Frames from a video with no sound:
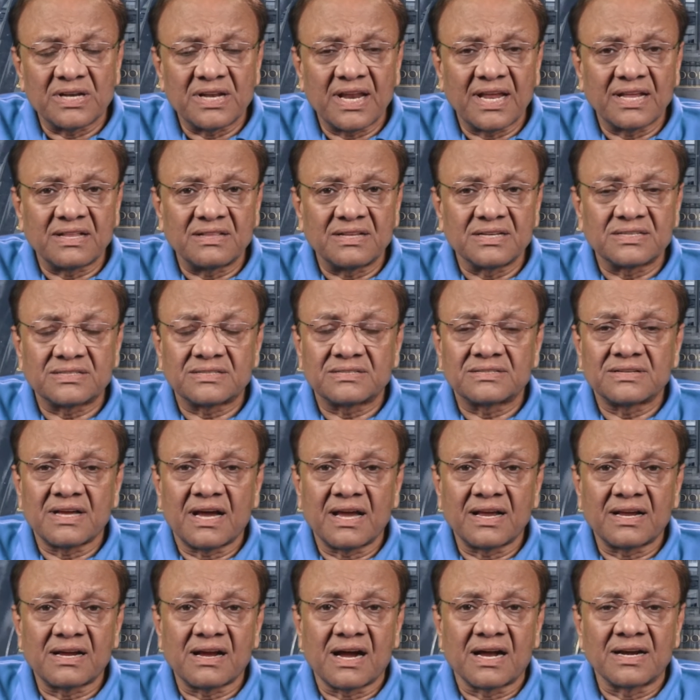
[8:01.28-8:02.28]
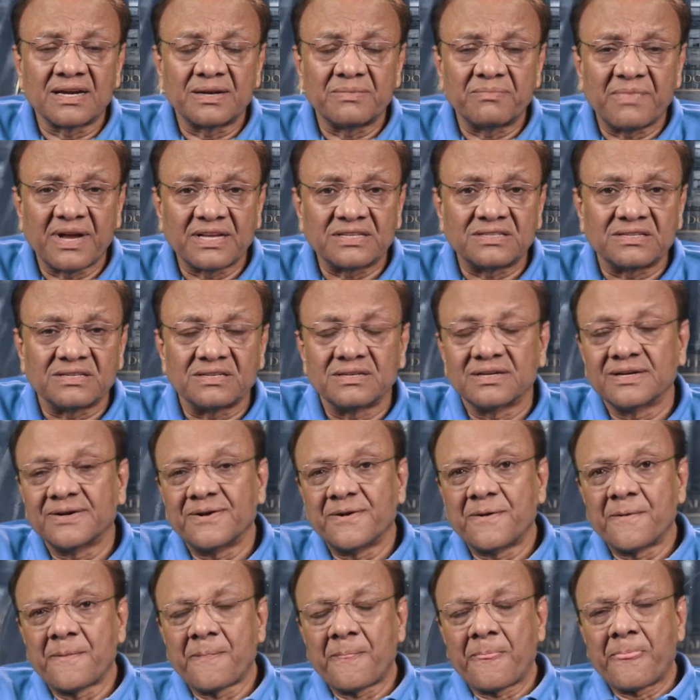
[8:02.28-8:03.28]
like this, I can't imagine.
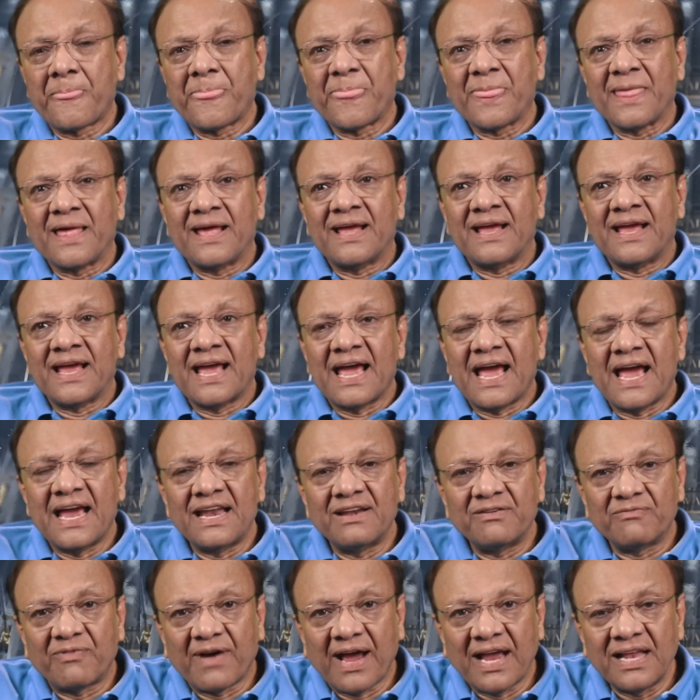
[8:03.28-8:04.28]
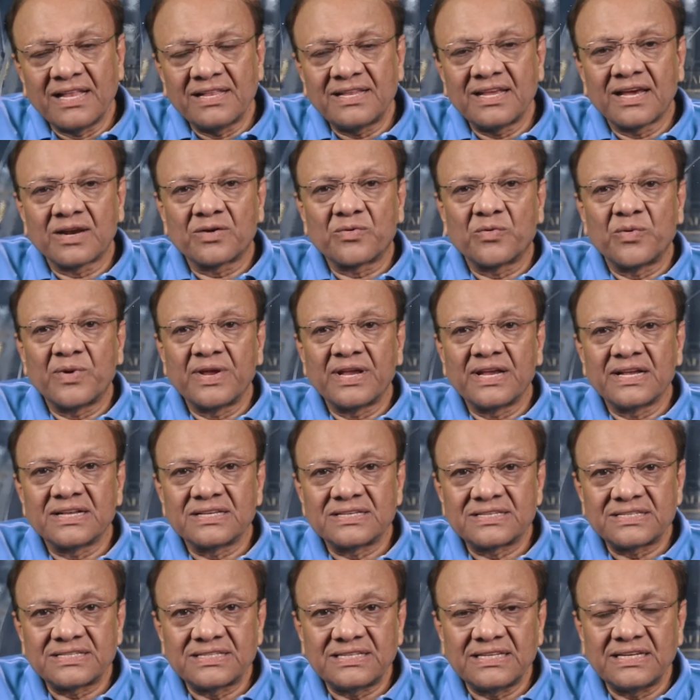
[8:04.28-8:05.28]
And while they are going
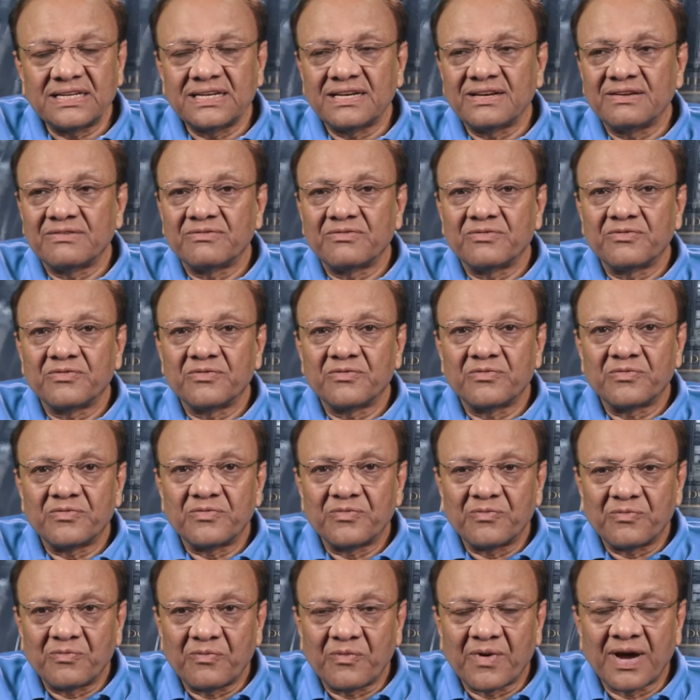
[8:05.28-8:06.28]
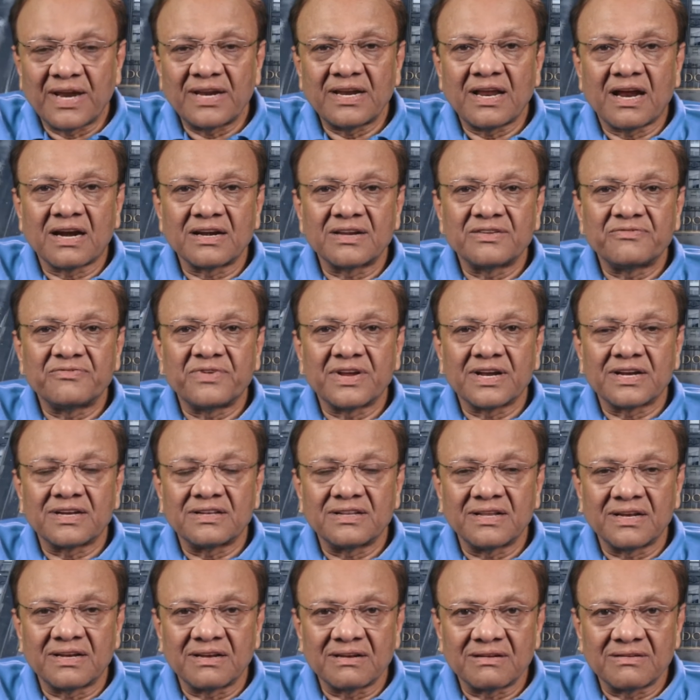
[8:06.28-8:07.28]
and seeing one
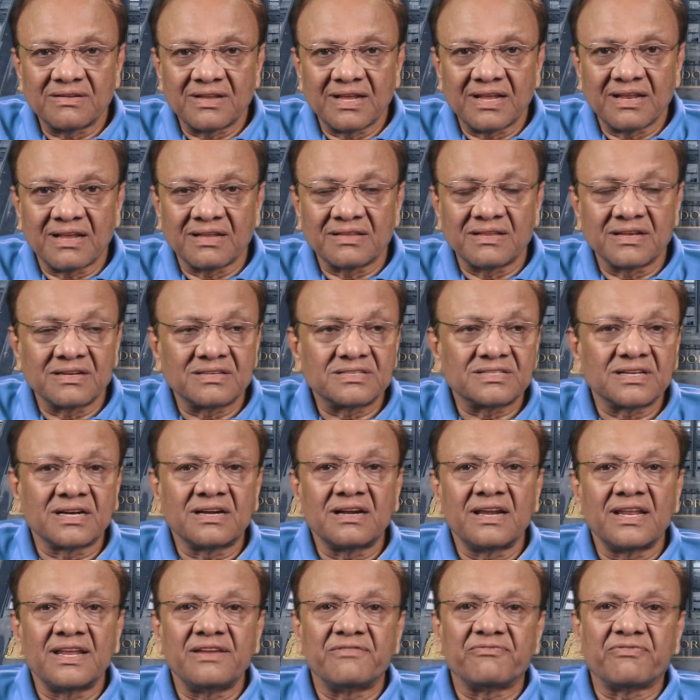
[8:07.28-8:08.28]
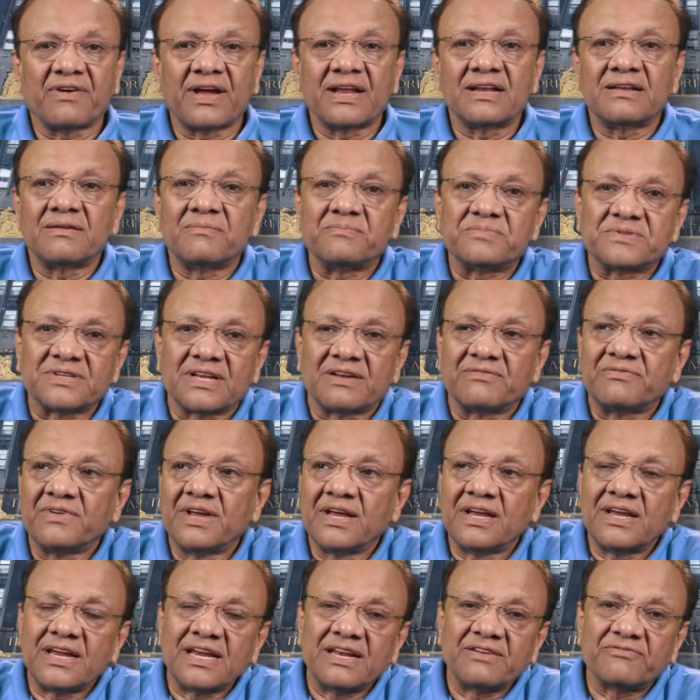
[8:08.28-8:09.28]
artifact and the other, suddenly he finds himself
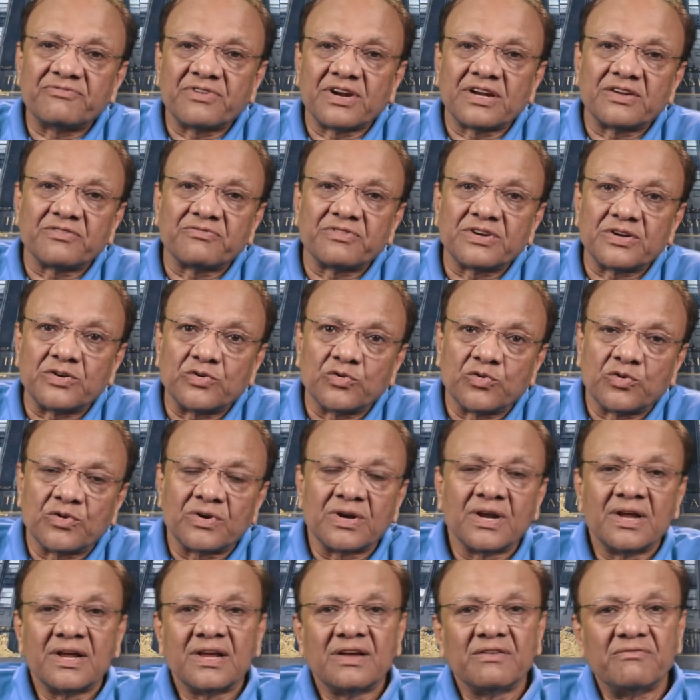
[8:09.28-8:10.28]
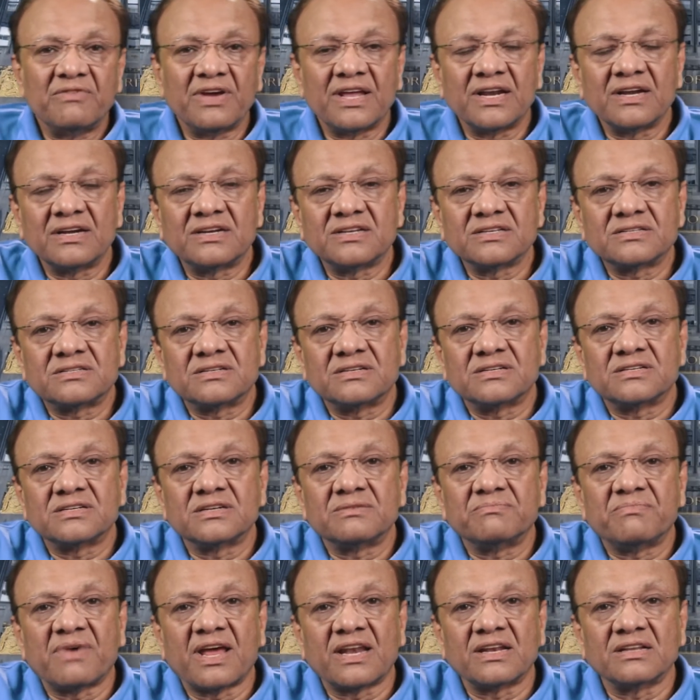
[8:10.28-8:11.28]
in front of a door where it is
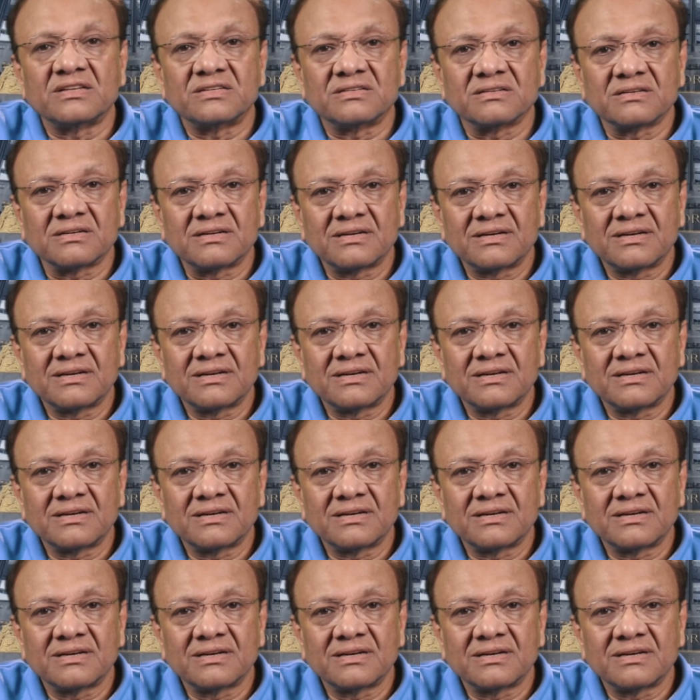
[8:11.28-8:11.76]
written manager.